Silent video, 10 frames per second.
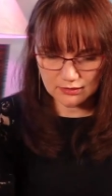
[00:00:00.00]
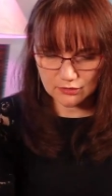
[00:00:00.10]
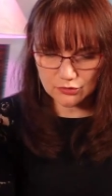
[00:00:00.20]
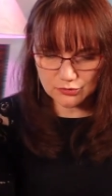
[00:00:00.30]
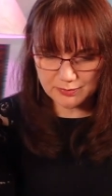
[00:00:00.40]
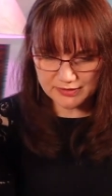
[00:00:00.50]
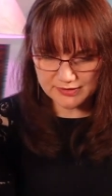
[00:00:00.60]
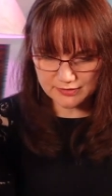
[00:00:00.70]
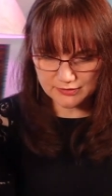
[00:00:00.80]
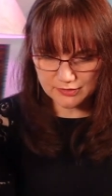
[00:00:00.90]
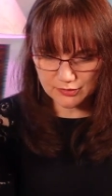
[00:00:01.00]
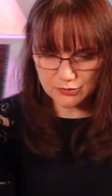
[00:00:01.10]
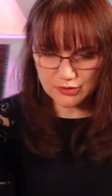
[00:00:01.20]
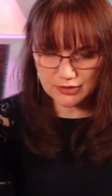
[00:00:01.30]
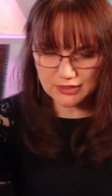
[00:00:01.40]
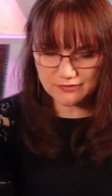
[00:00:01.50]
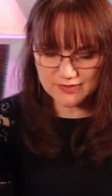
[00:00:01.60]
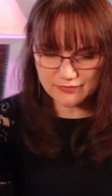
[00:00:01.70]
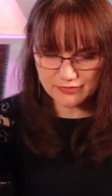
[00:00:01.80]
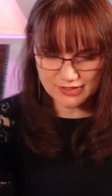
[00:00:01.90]
good person who
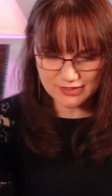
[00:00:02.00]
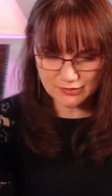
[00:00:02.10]
gives freely